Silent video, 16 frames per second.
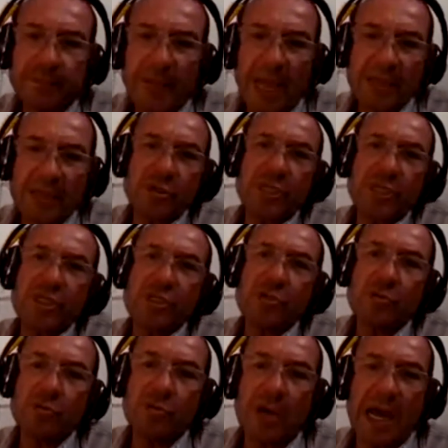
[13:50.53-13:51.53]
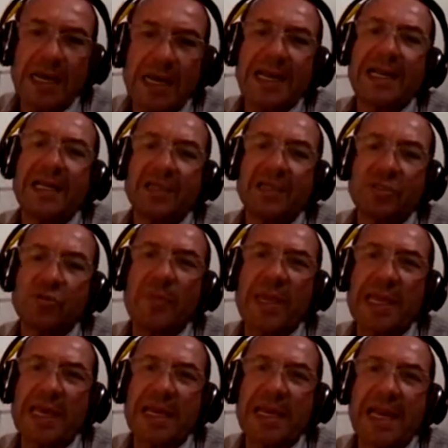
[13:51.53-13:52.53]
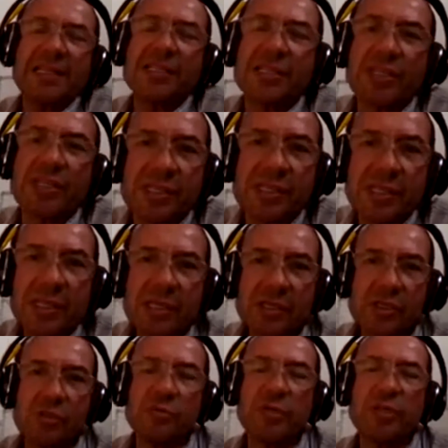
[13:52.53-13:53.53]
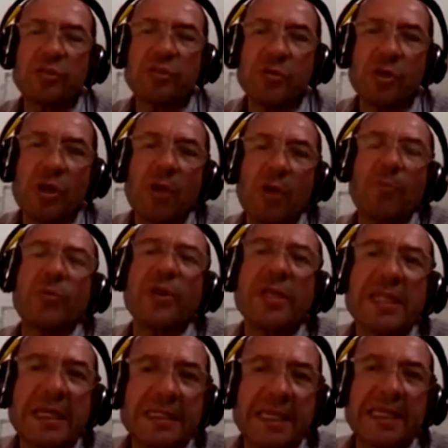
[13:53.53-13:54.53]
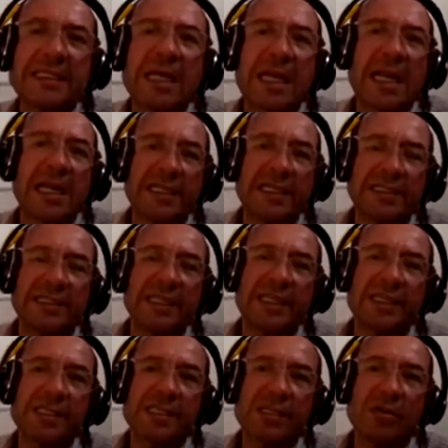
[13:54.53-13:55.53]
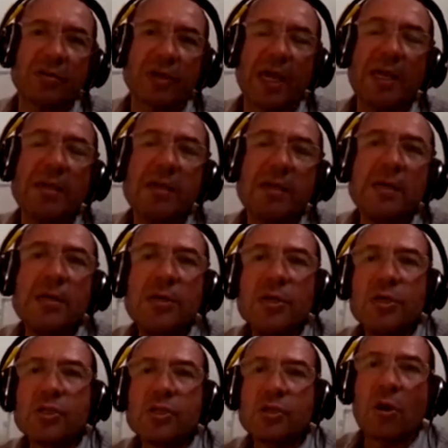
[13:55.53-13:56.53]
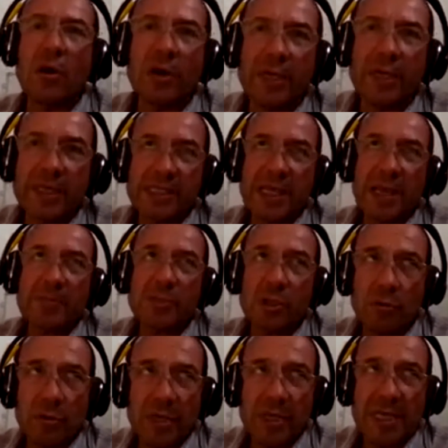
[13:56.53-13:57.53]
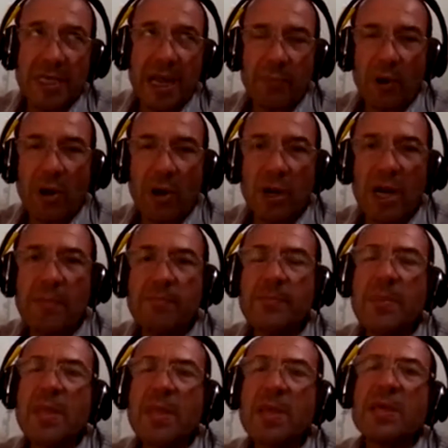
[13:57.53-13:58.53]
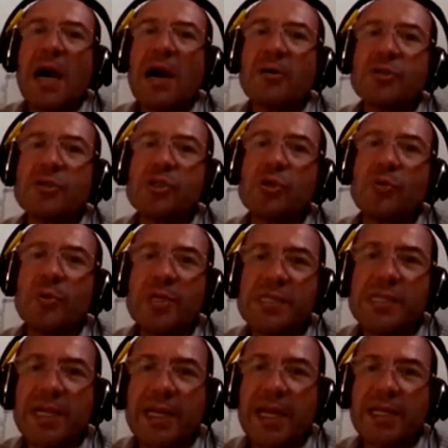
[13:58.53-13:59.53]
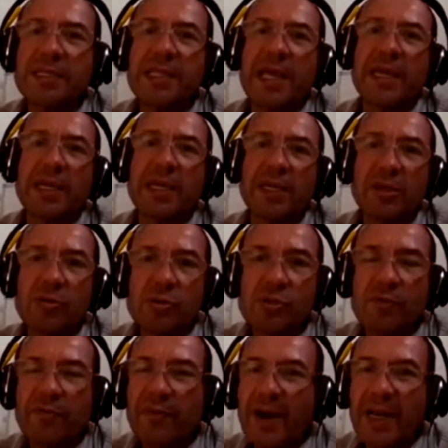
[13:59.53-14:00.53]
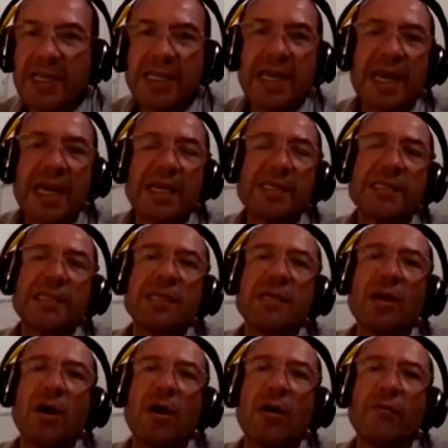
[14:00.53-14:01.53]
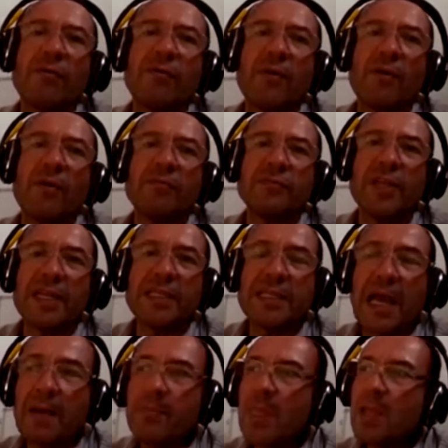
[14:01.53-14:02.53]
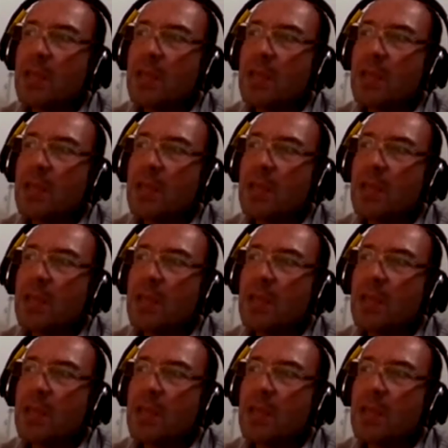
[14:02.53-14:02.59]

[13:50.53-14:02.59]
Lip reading: And you need to make analysis, you need to incorporate that data analytics, okay? So it's absolutely a problem how to integrate the huge variety of data.